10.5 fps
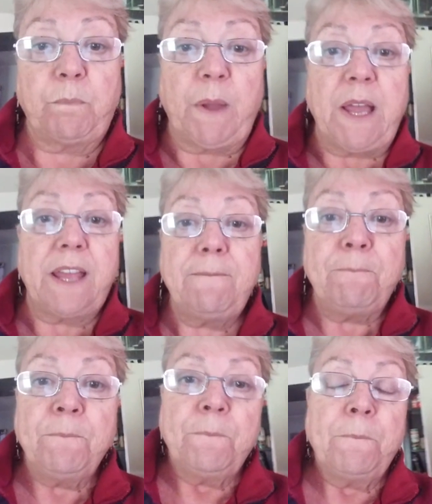But
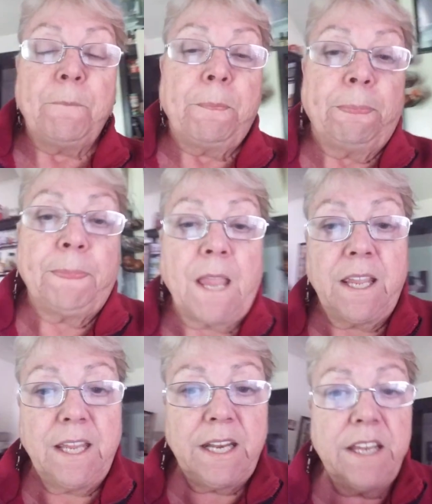
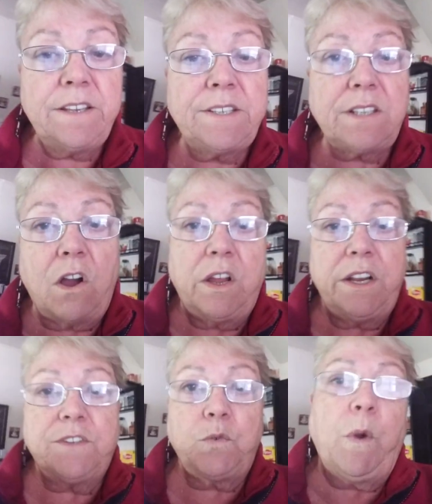it is on
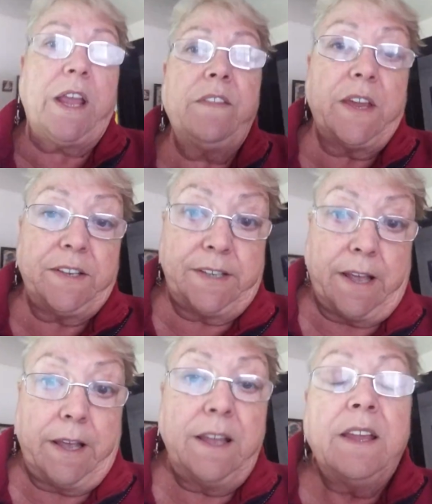its way, they
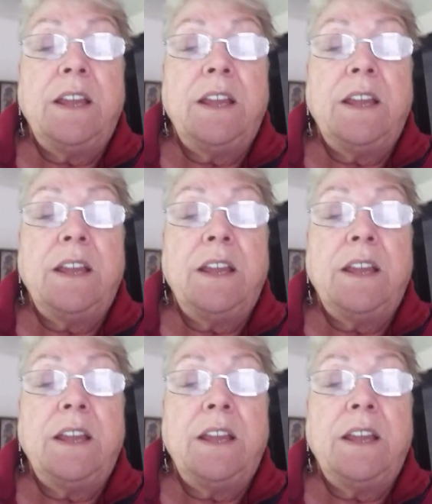say.